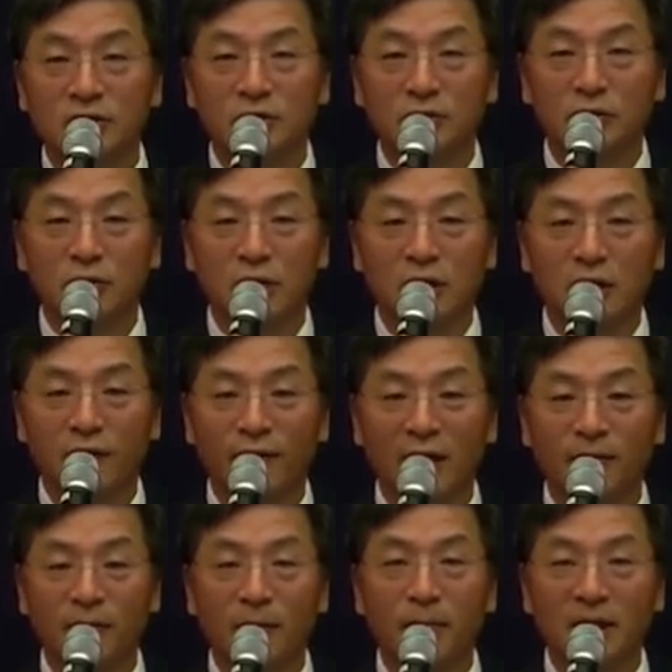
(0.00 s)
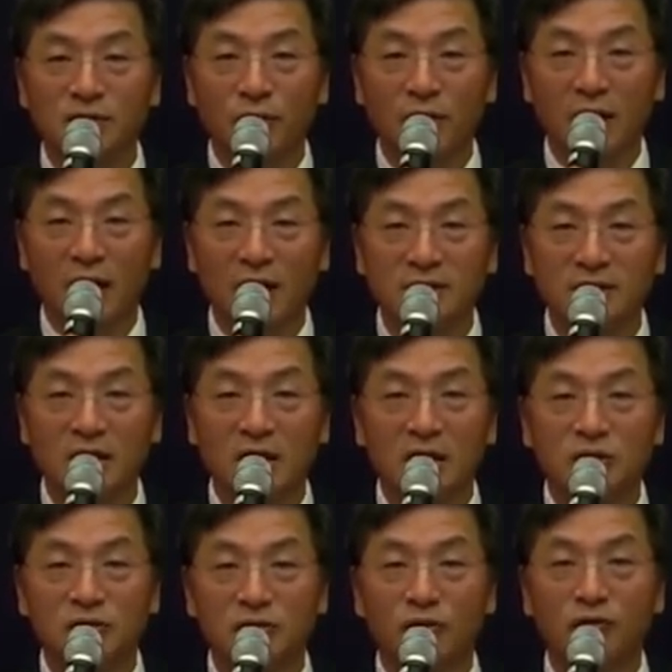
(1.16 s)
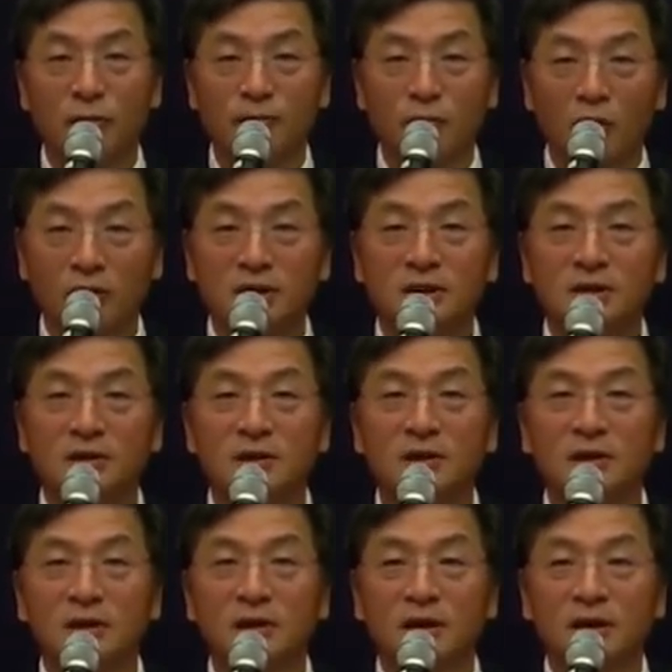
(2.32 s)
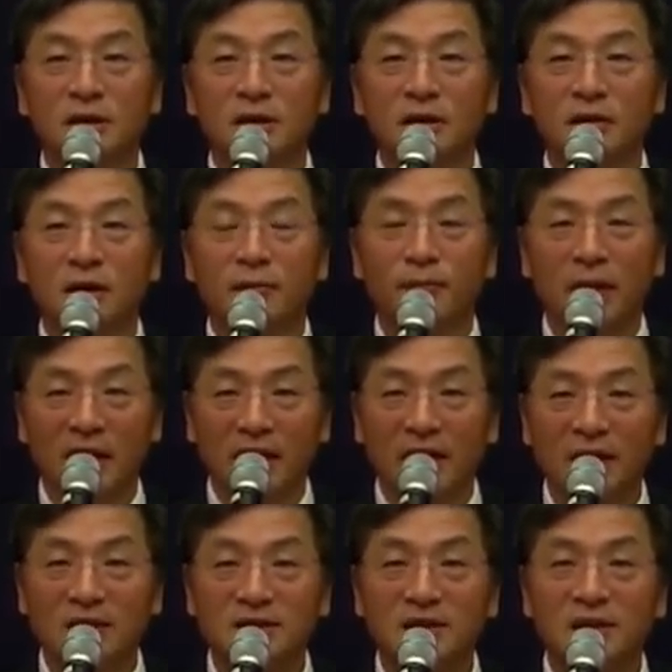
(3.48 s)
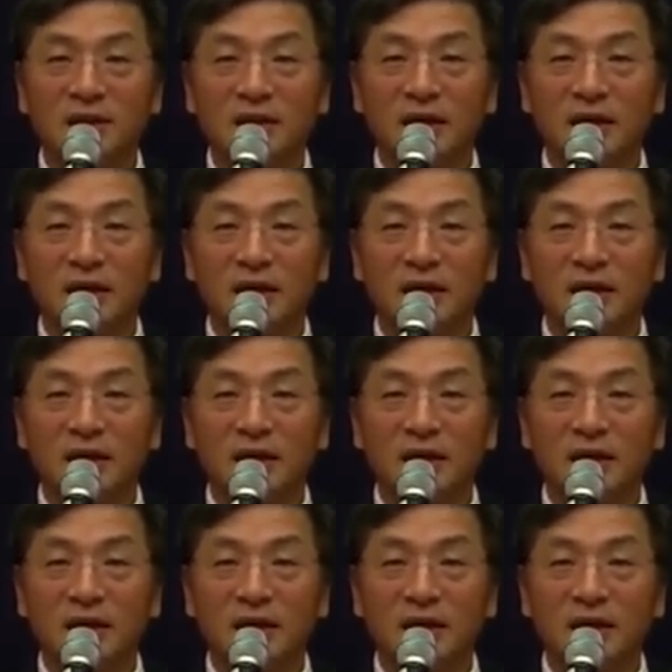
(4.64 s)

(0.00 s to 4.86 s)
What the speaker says: to convey my best regards to the remote panelist